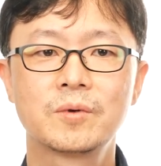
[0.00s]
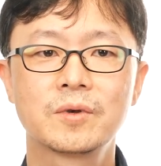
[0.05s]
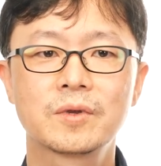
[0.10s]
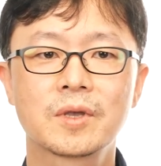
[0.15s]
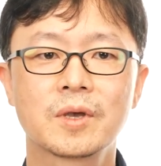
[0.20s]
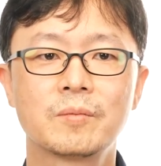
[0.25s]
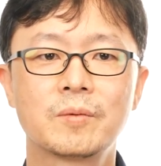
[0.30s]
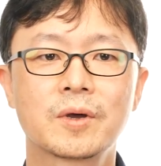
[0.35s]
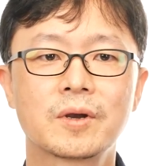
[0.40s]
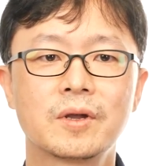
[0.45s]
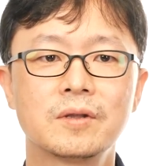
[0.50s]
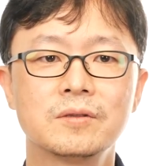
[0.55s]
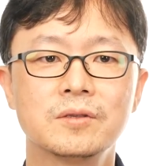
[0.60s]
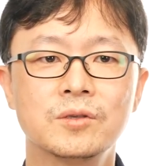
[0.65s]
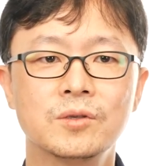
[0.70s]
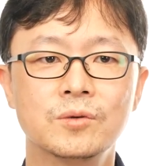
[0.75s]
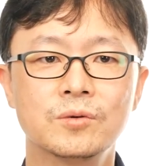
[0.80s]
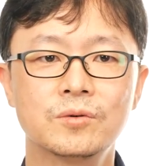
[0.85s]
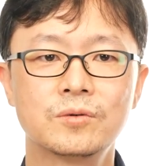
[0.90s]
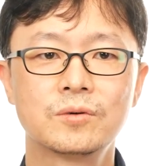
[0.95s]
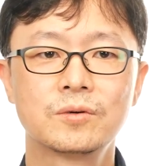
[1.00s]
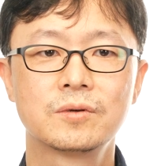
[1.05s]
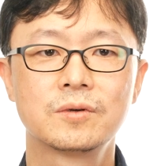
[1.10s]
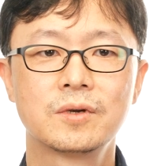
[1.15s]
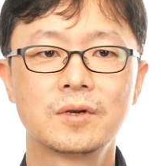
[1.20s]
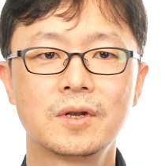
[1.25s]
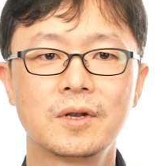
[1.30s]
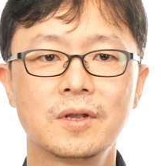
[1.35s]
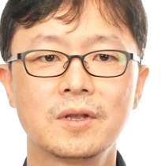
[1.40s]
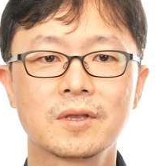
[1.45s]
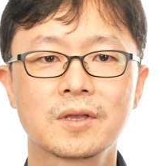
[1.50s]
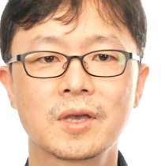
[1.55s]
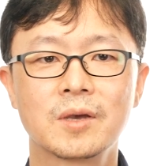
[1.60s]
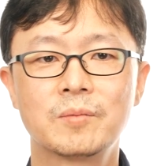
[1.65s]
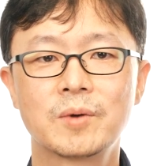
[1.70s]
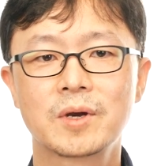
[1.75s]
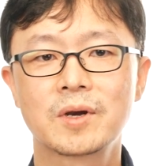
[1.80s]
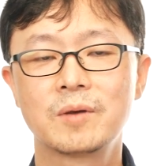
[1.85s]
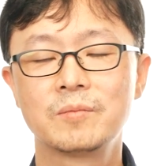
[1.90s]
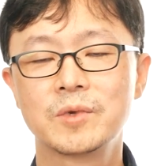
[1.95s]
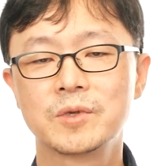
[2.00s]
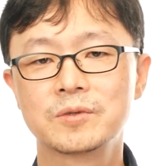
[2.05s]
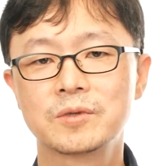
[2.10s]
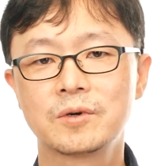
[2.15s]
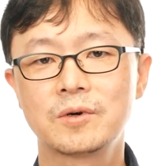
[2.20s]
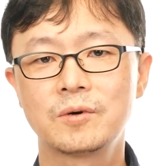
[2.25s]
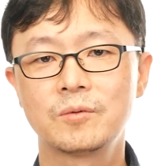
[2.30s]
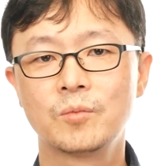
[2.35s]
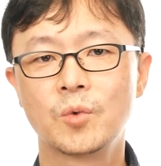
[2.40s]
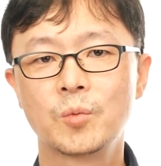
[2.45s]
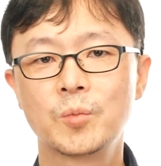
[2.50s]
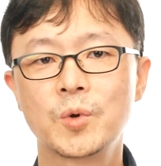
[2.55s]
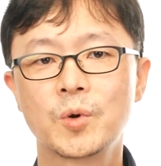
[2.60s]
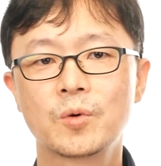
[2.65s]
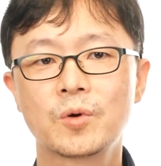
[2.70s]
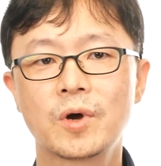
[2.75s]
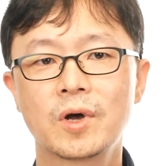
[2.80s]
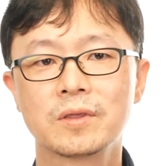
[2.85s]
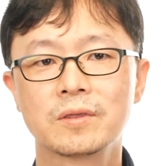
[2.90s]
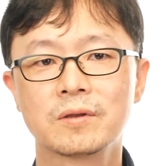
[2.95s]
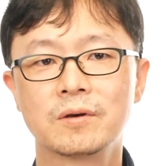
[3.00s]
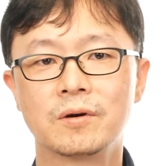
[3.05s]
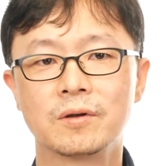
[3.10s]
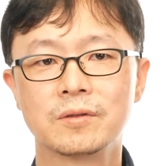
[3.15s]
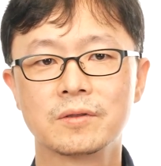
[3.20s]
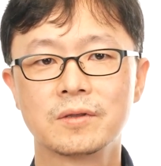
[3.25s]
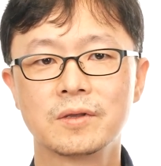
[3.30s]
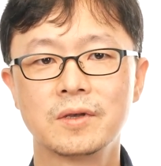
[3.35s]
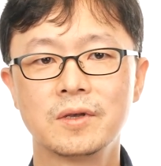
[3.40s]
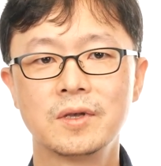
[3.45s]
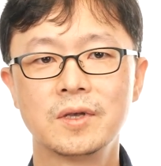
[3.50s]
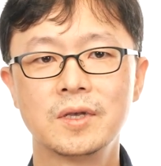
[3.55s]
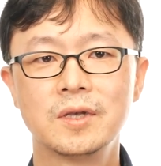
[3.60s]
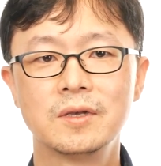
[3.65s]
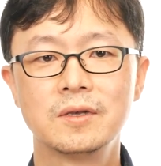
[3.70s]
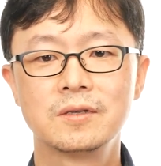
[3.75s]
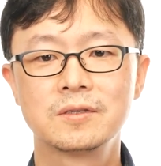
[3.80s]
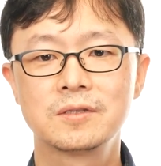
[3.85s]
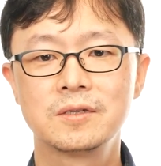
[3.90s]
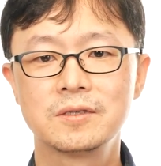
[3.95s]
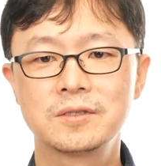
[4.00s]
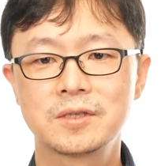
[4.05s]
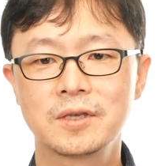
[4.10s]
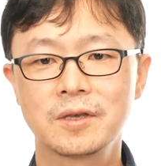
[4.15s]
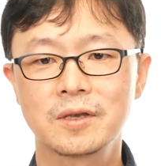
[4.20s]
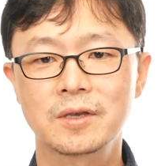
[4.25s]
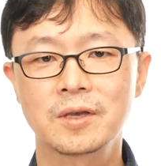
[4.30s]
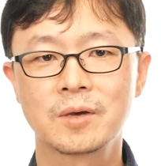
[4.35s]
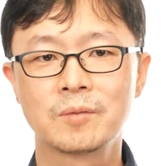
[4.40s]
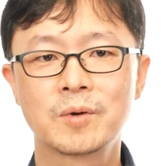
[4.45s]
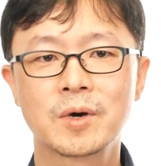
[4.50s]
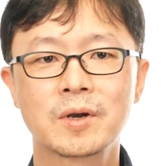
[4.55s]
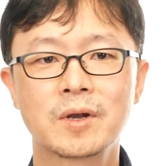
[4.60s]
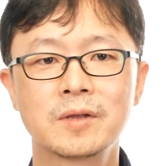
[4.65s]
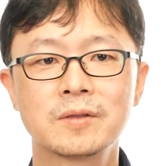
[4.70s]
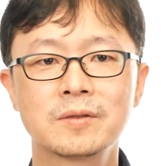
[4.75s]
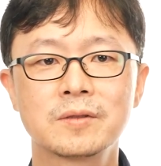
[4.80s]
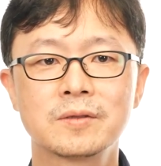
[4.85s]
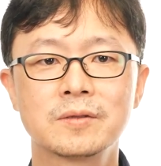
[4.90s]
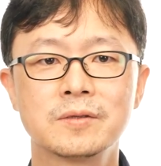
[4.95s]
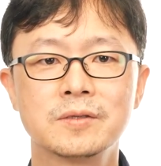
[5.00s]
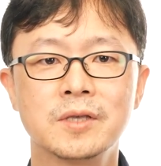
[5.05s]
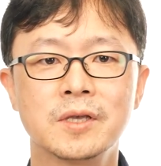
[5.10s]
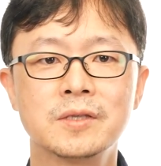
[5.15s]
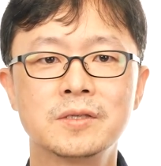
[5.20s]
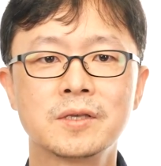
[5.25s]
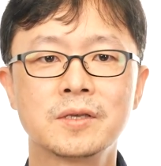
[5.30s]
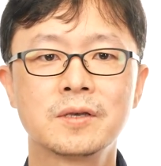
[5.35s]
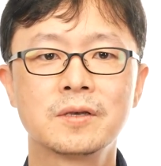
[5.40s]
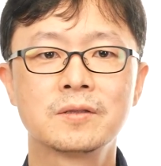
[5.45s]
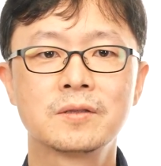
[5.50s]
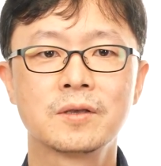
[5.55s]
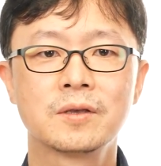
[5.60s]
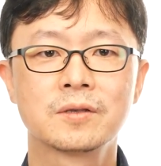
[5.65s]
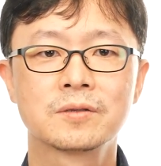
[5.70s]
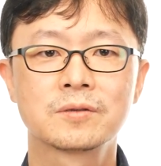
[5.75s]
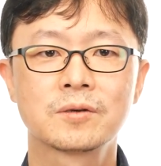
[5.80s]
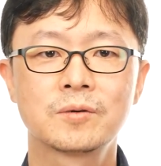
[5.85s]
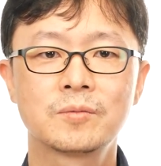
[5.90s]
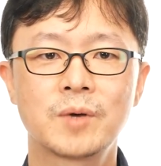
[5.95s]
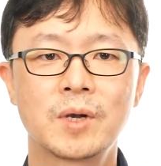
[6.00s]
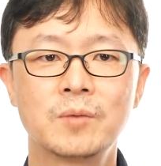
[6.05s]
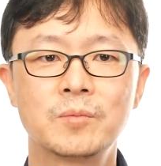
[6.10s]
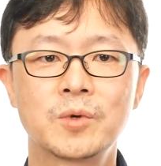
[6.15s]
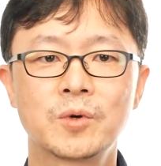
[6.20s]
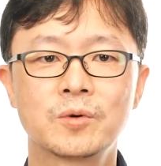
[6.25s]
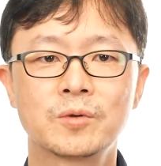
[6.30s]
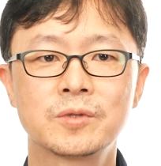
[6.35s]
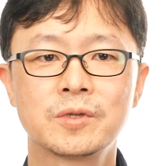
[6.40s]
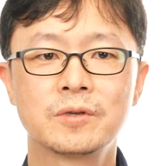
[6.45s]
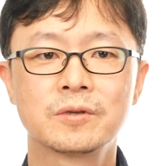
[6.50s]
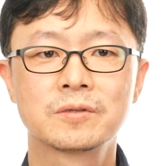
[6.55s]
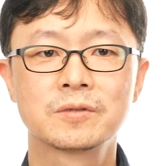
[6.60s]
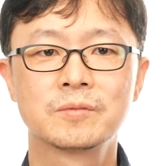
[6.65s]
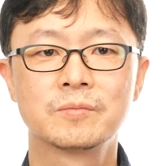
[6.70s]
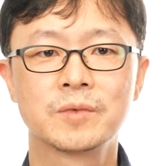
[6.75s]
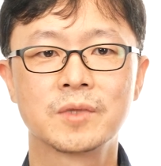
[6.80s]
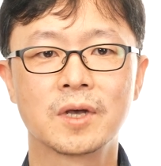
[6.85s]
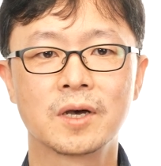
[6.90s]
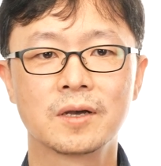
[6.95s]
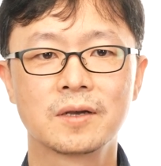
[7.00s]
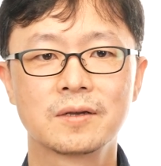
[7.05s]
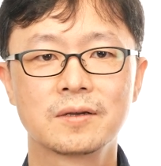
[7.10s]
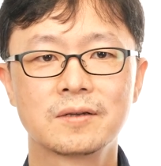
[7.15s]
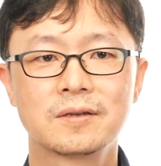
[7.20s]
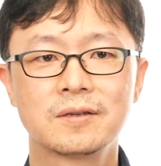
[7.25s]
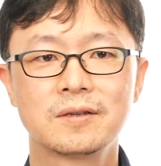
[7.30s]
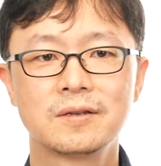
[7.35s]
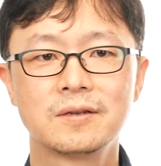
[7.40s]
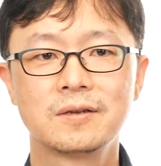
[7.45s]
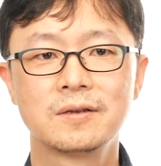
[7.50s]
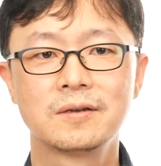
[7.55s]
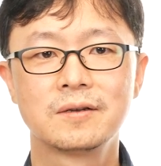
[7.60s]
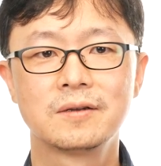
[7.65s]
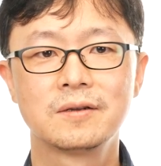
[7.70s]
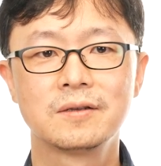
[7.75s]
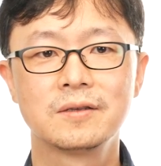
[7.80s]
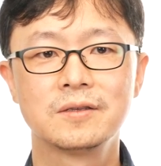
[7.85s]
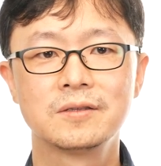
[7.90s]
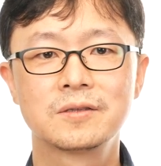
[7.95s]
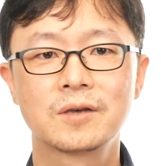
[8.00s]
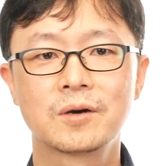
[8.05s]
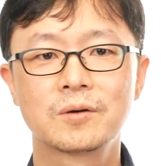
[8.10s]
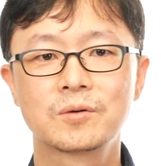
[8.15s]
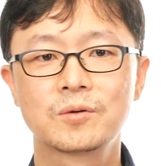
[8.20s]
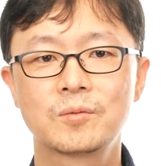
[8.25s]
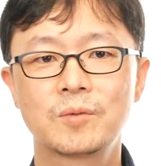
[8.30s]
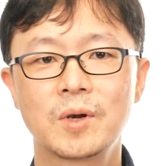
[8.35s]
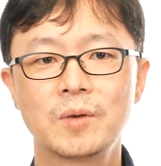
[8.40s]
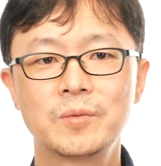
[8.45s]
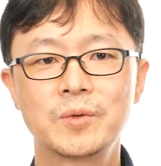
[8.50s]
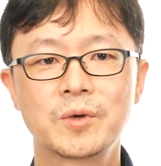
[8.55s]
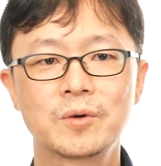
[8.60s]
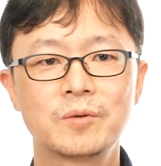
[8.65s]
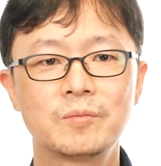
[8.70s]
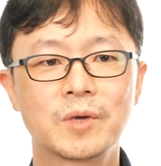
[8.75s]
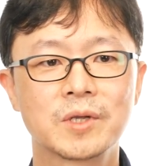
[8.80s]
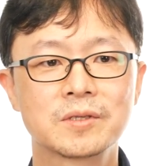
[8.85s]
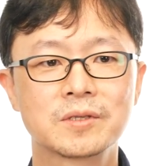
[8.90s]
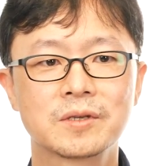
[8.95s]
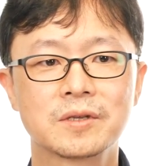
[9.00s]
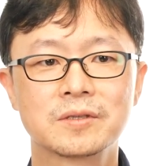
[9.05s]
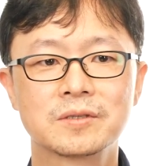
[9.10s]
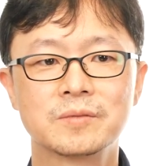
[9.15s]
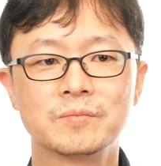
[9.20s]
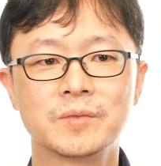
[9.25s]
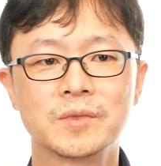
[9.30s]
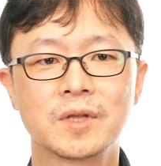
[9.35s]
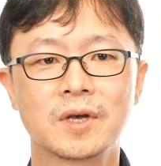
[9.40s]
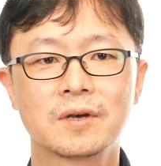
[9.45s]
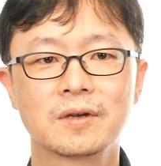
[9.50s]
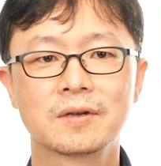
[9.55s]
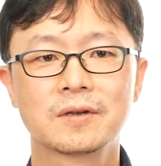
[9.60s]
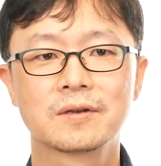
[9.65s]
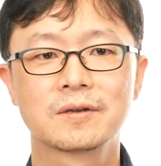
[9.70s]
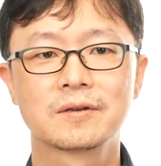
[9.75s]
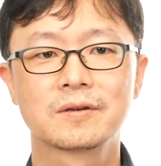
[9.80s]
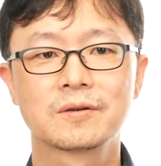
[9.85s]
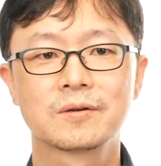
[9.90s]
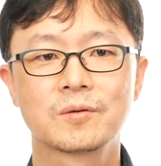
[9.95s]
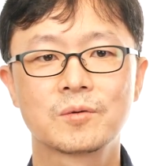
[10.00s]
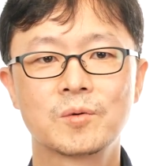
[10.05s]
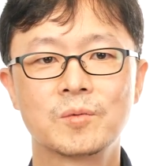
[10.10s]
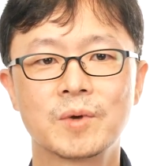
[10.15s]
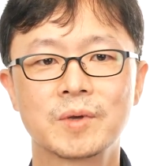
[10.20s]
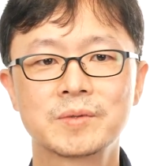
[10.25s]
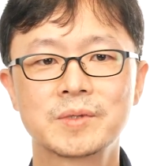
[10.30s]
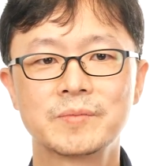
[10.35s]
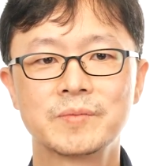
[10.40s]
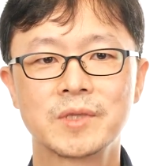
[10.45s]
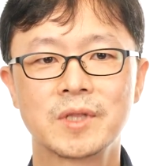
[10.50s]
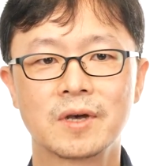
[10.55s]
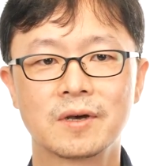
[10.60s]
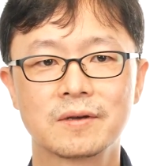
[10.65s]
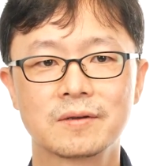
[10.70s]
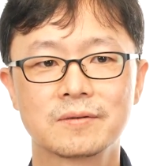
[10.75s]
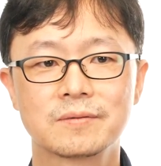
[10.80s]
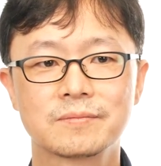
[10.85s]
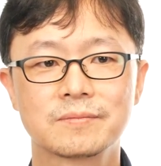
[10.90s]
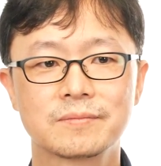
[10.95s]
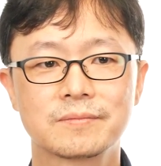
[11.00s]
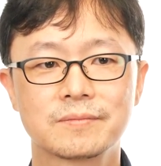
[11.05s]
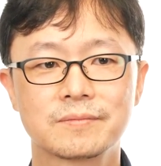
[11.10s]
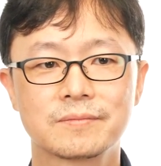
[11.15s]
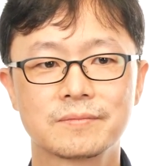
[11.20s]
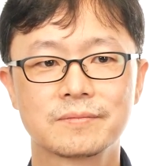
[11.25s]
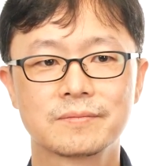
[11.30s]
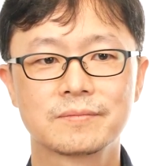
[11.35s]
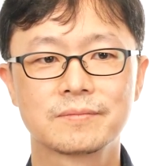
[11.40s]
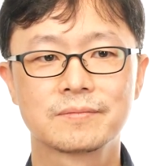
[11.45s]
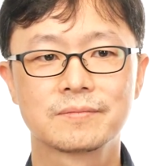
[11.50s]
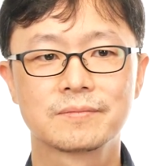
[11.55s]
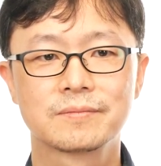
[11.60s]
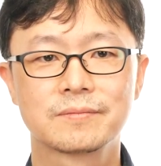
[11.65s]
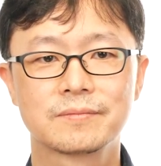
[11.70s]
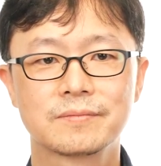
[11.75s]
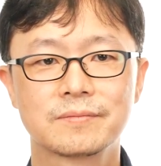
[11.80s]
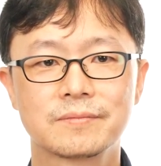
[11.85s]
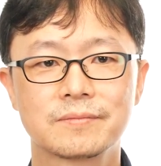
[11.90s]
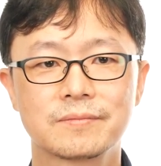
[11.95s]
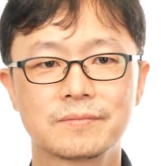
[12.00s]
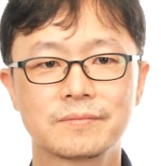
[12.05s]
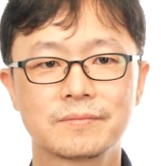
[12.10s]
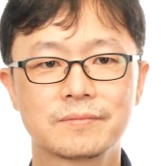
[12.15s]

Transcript: today I've presented about the reason why we developed Kafka stream processing system and the goals and what I actually developed. This is the end of my presentation. Thank you.